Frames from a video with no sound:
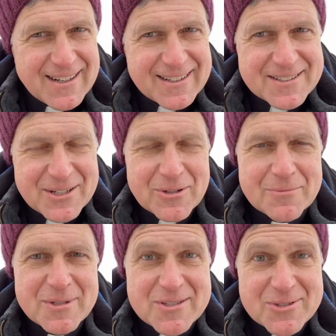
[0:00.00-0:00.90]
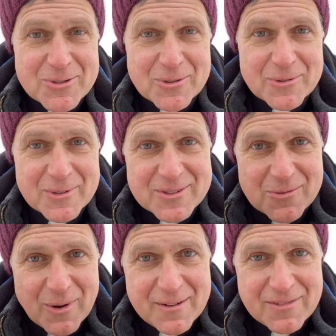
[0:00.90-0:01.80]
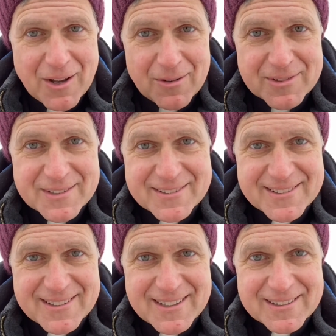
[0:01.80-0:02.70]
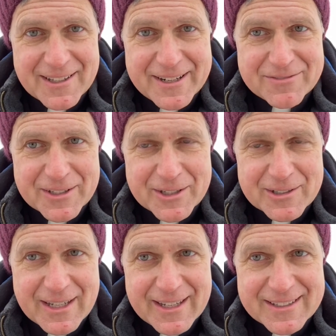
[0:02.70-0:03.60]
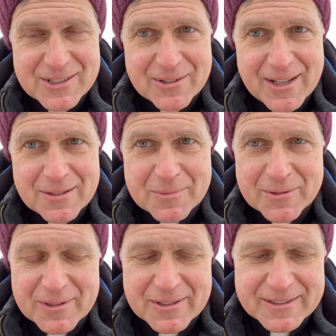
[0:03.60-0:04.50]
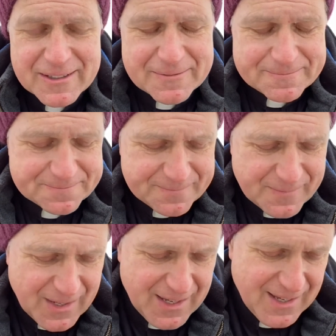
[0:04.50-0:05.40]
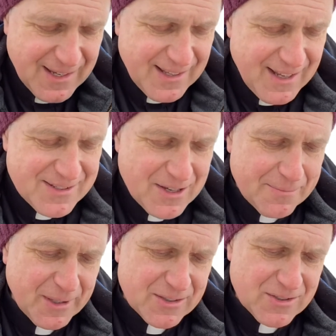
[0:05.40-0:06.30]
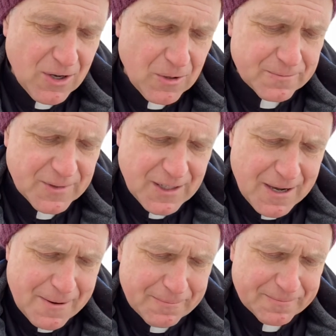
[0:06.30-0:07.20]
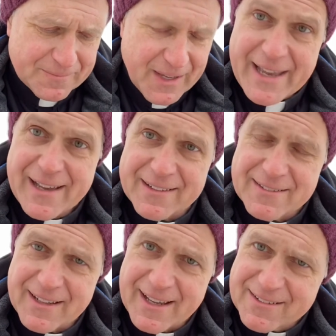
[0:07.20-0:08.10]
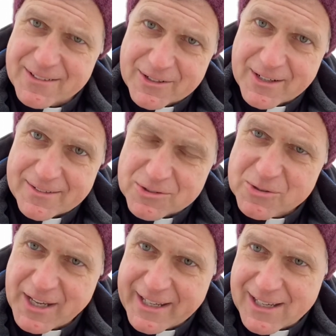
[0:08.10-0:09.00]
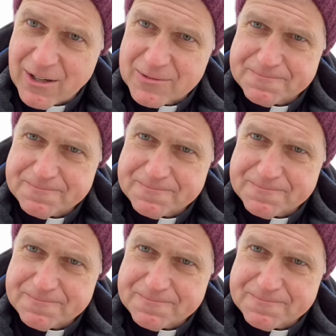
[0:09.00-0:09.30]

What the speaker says: tiramisu with red velvet ladyfinger cake. So, that'll be really, that's something. So, and they're going to have new takeout